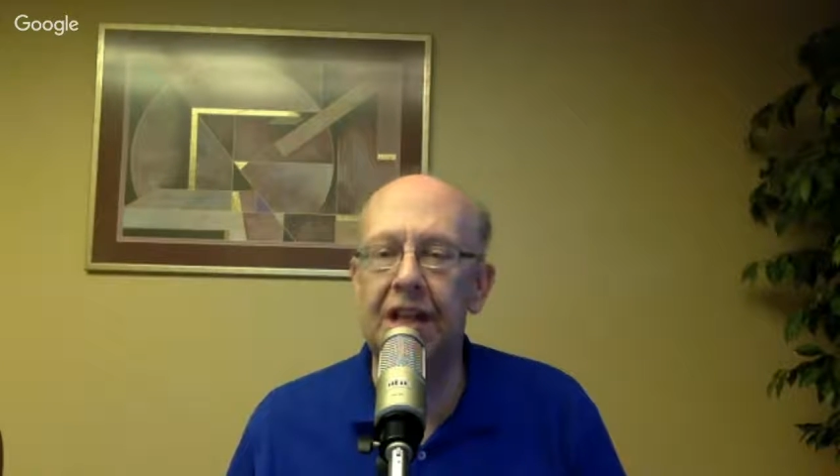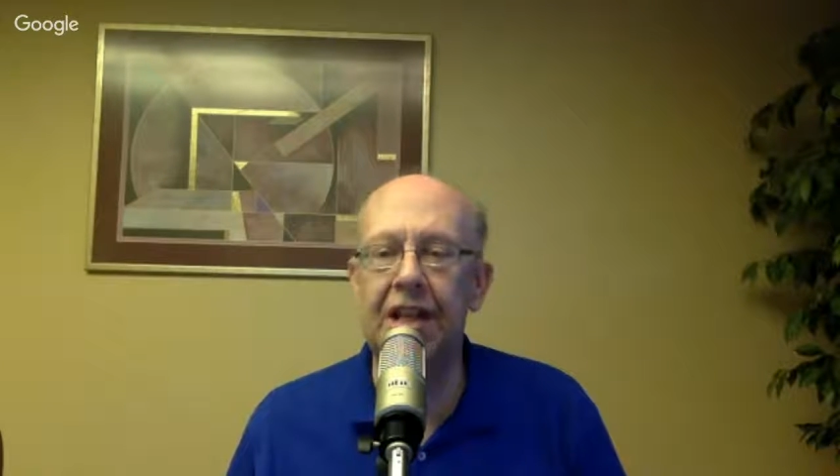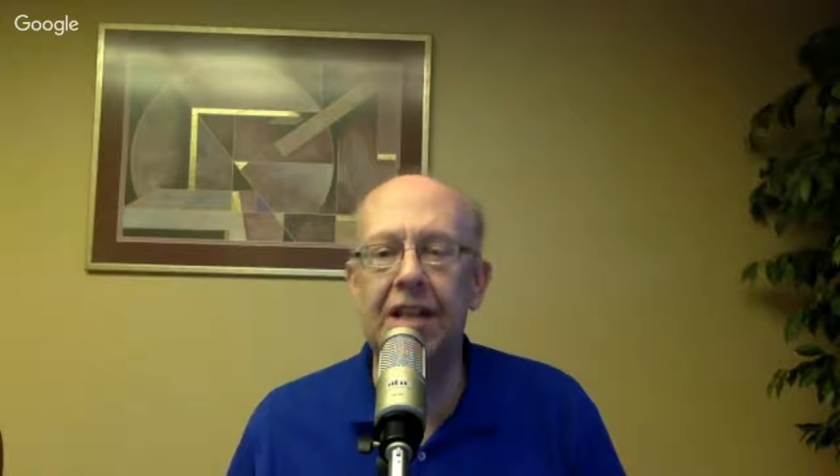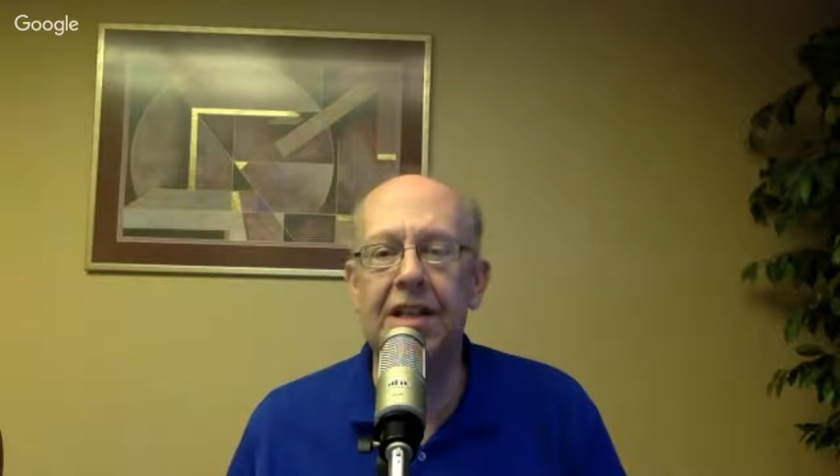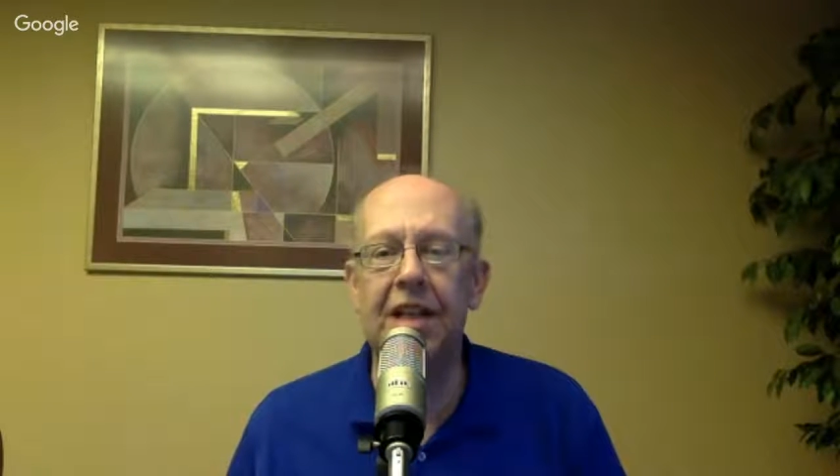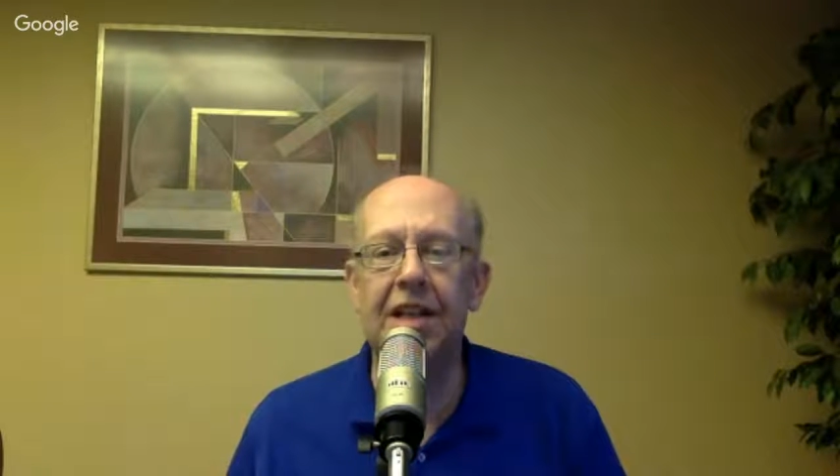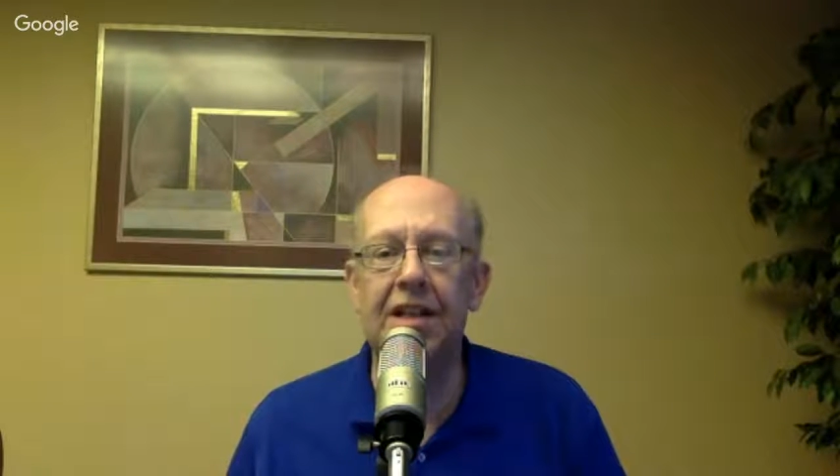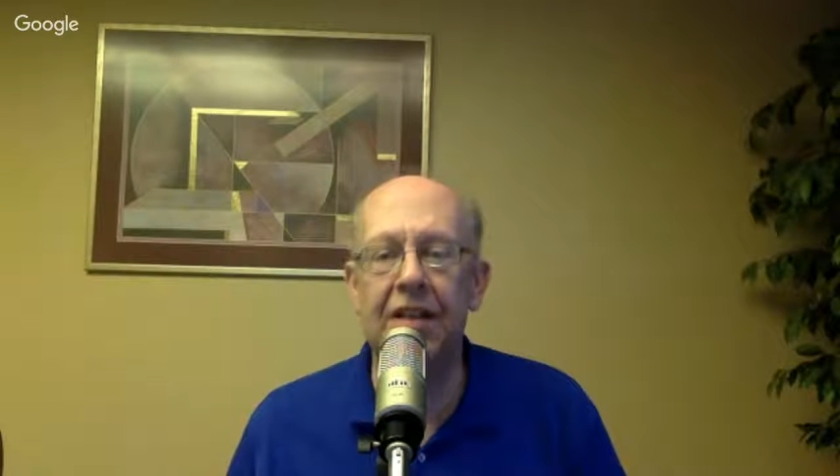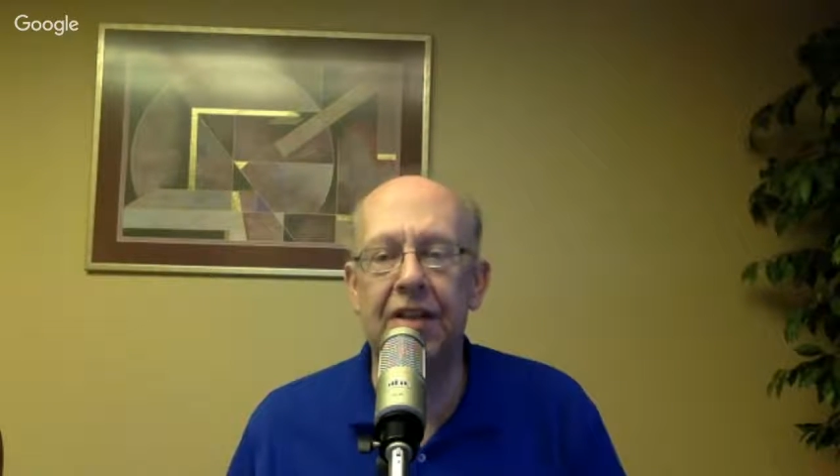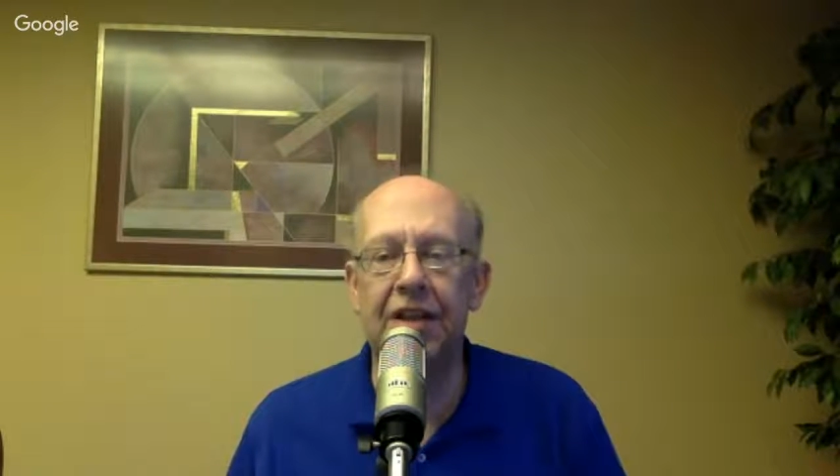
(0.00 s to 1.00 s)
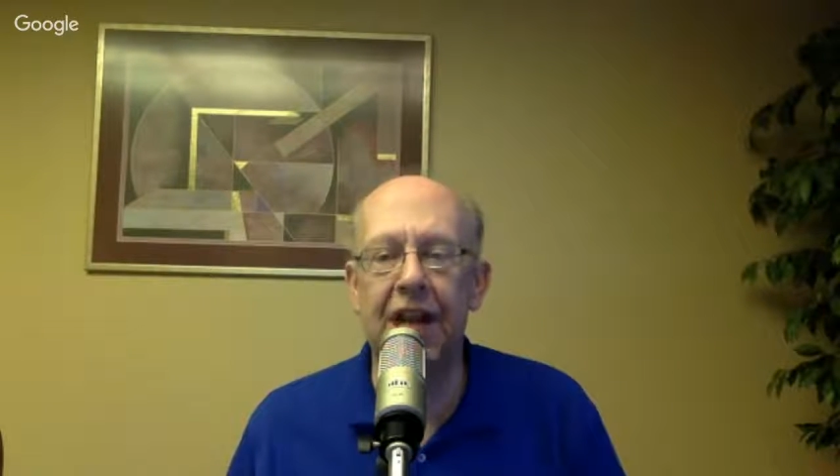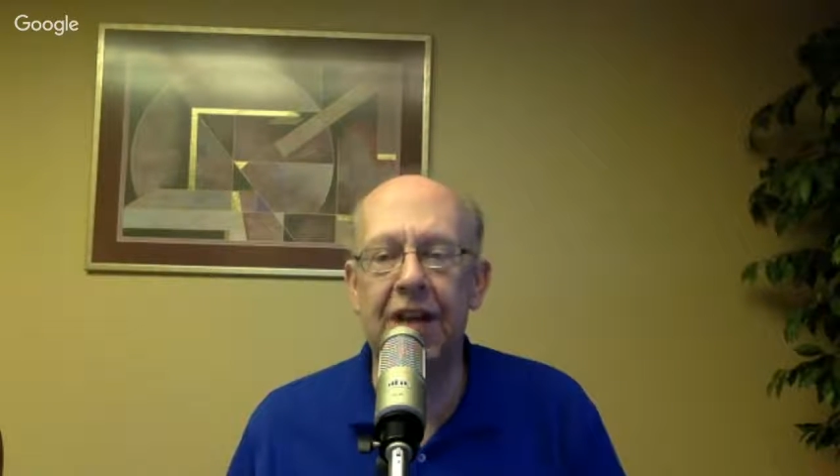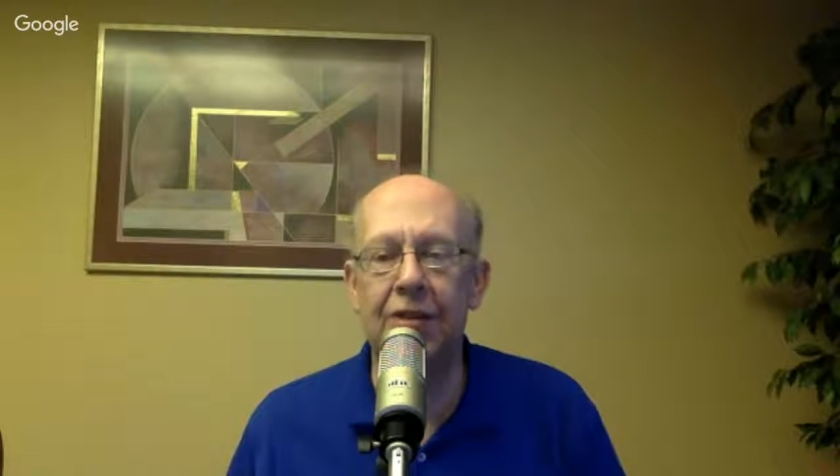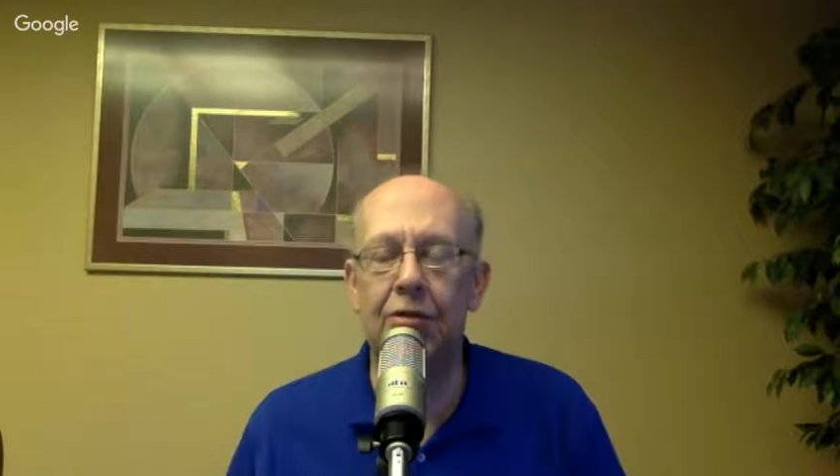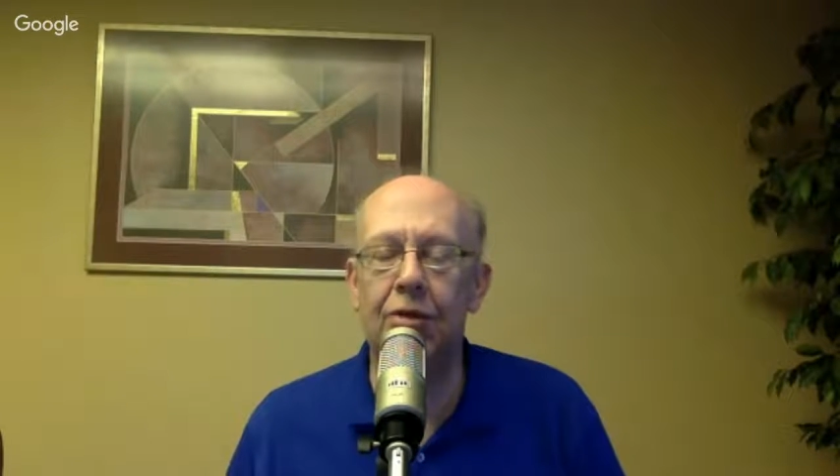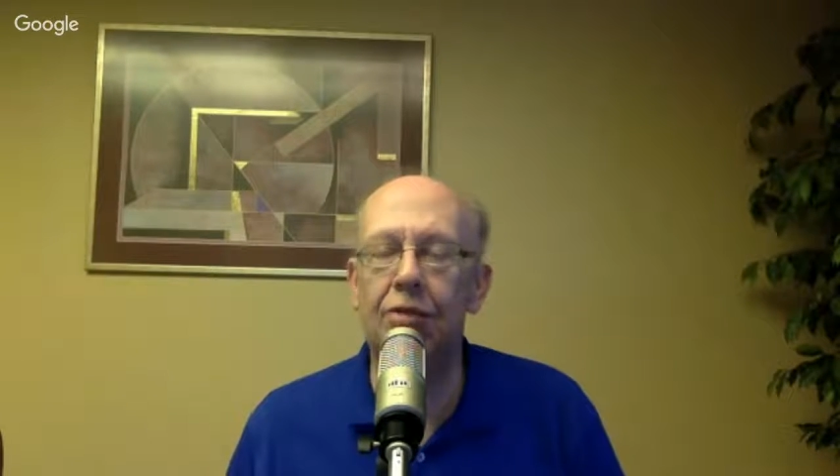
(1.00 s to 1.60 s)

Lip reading: in this case, not the tax court